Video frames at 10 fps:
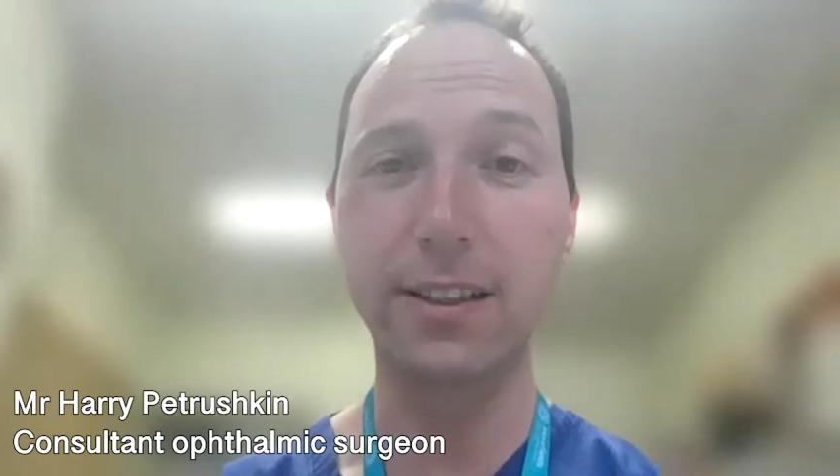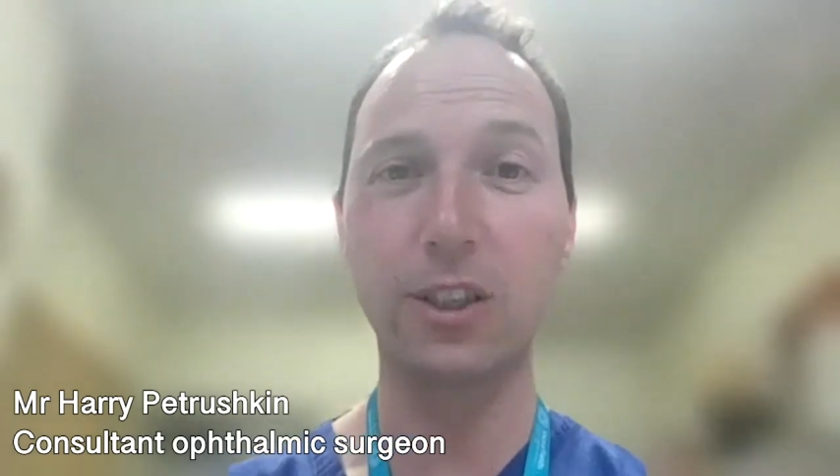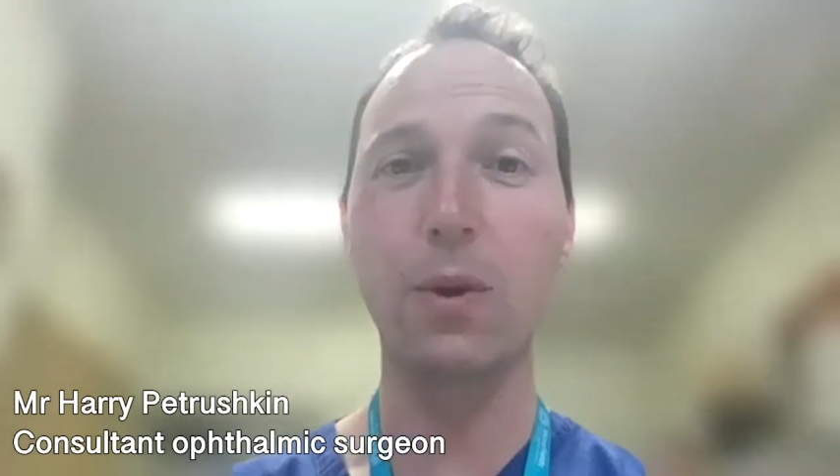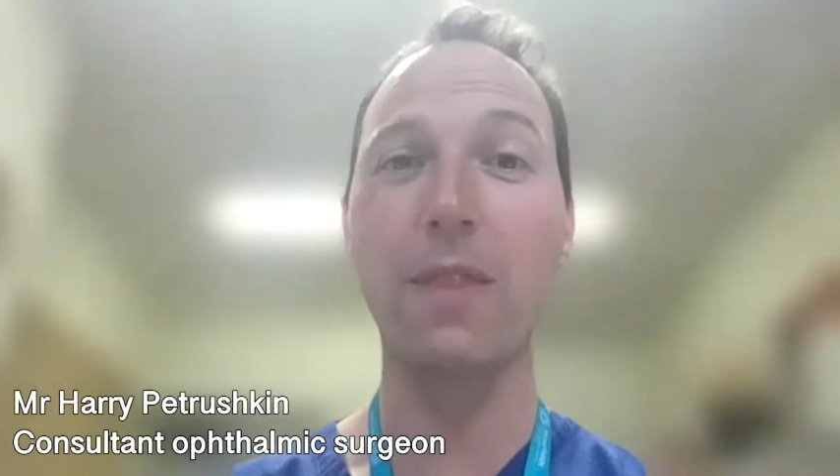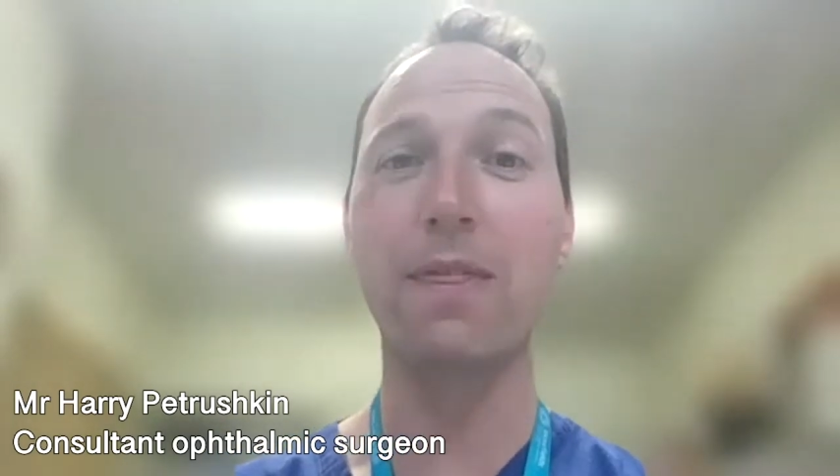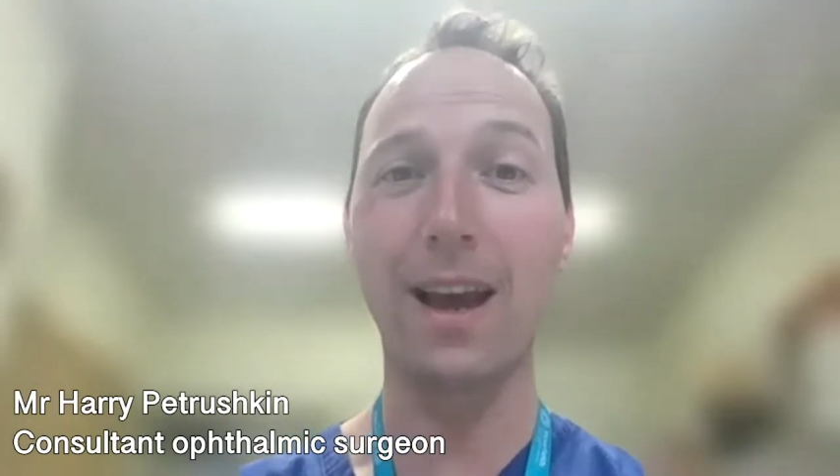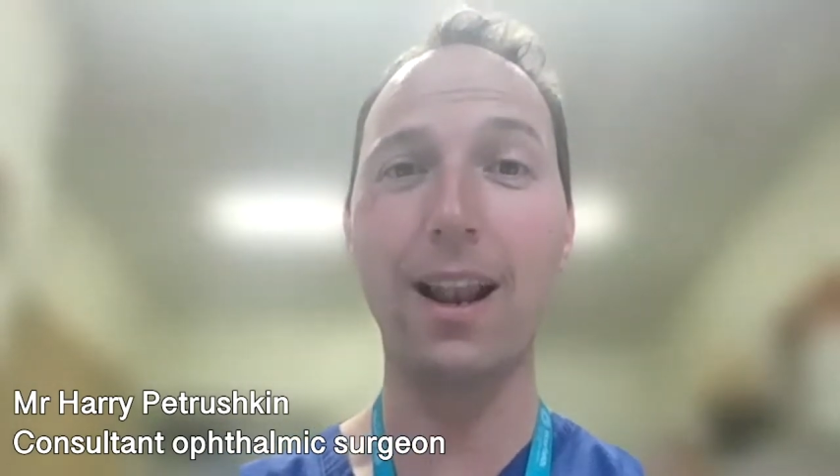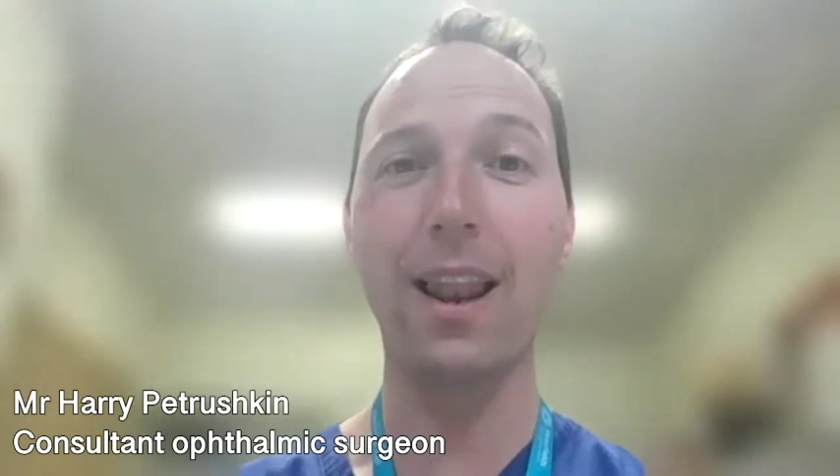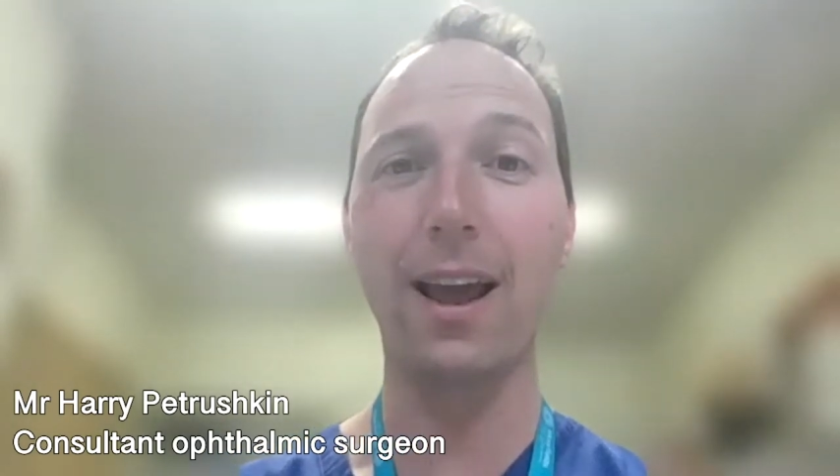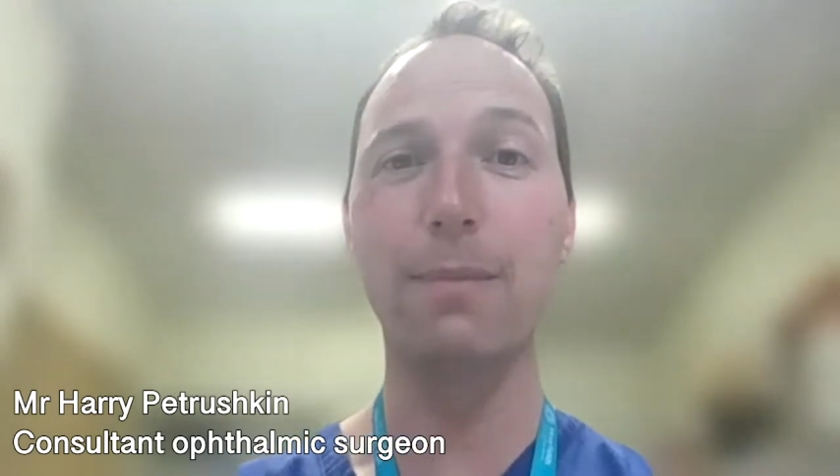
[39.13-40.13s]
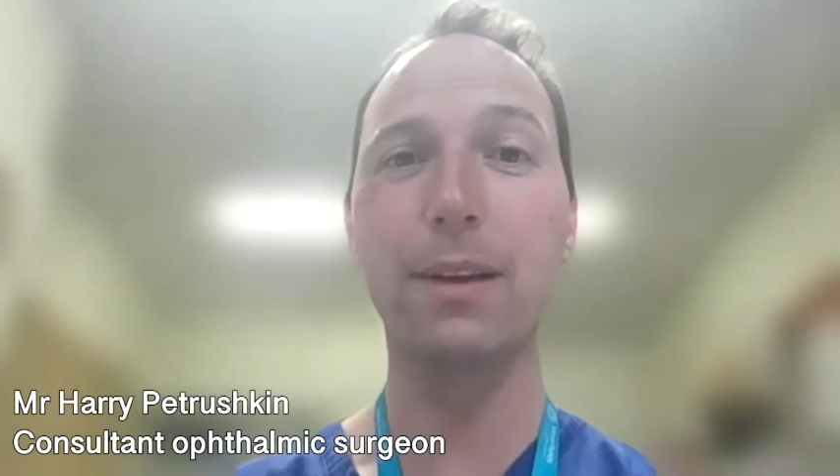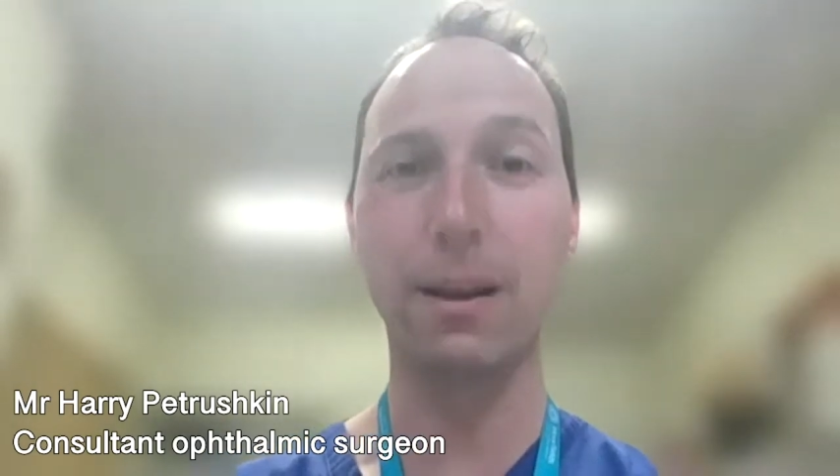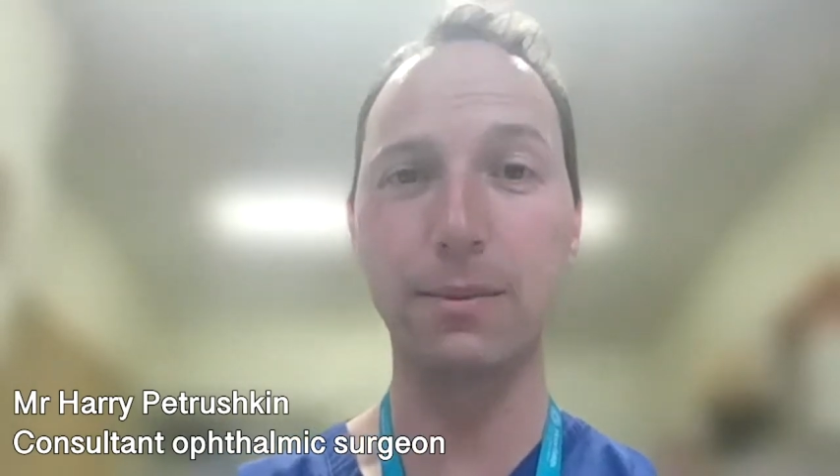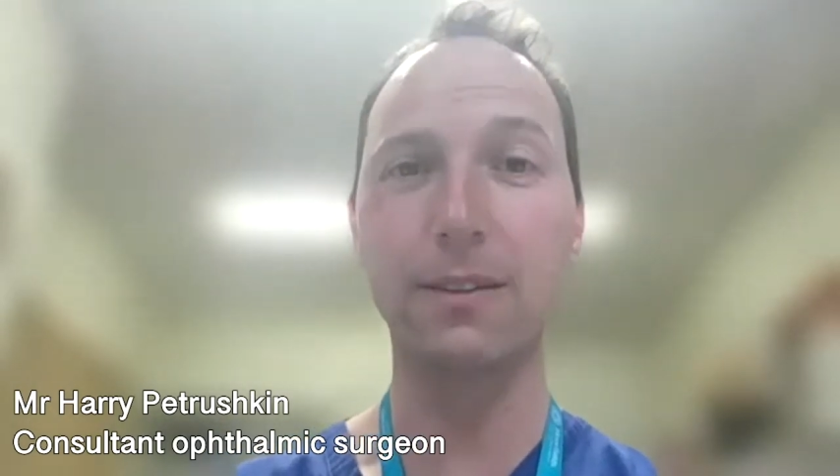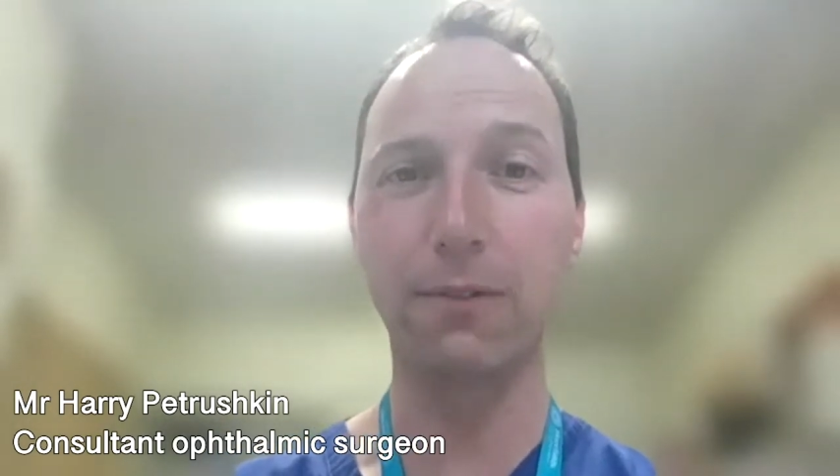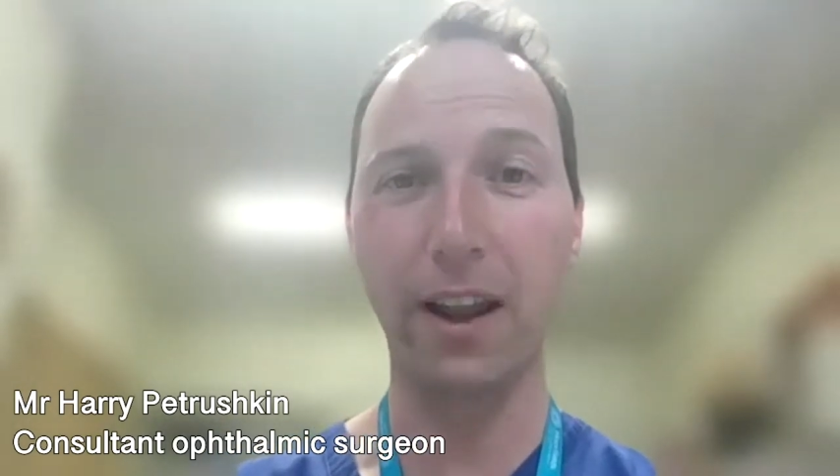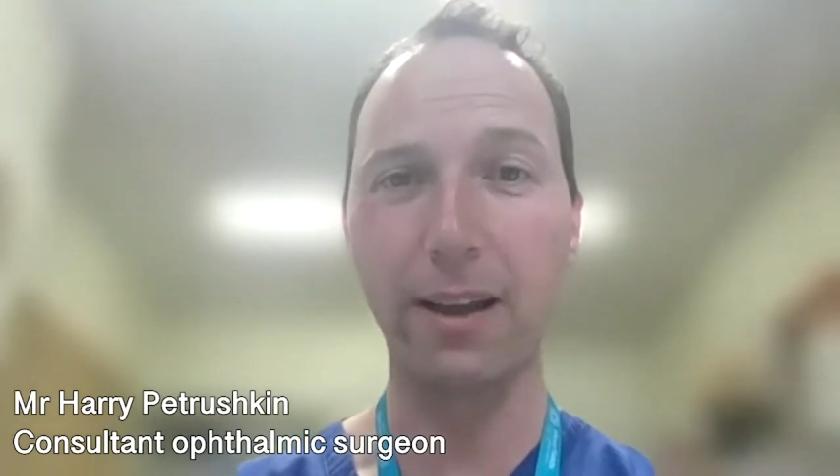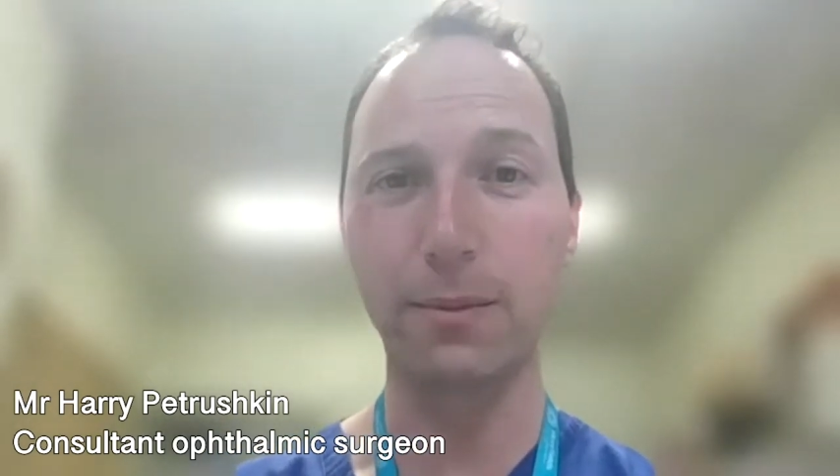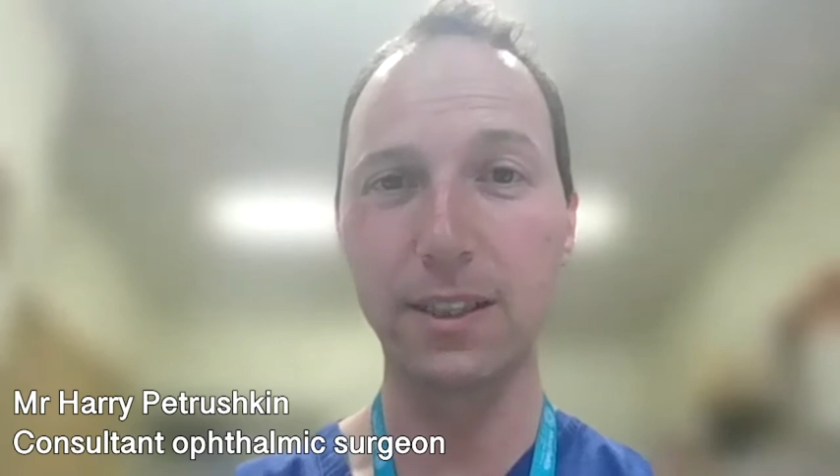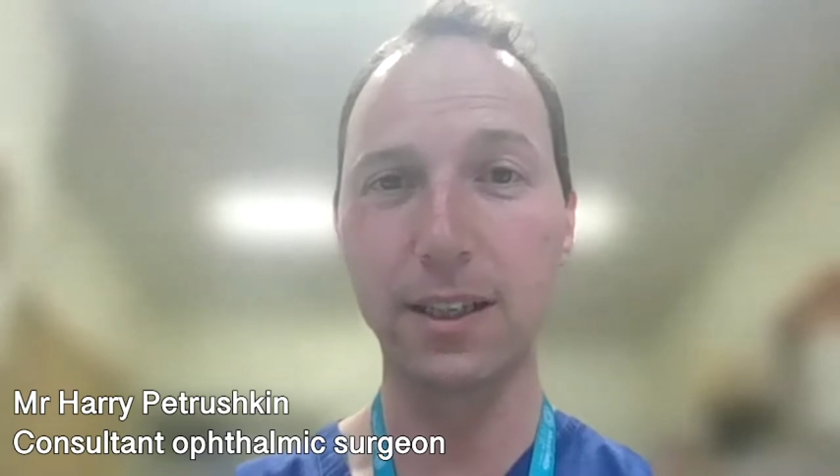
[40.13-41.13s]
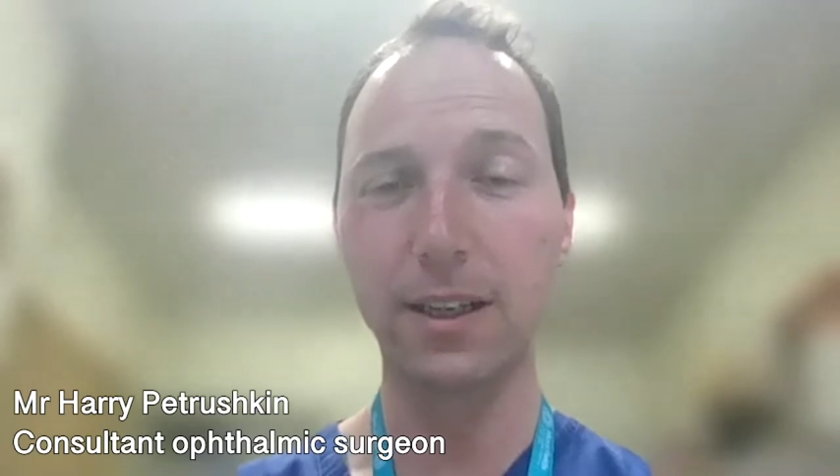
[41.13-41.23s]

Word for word: which is when that layer becomes inflamed.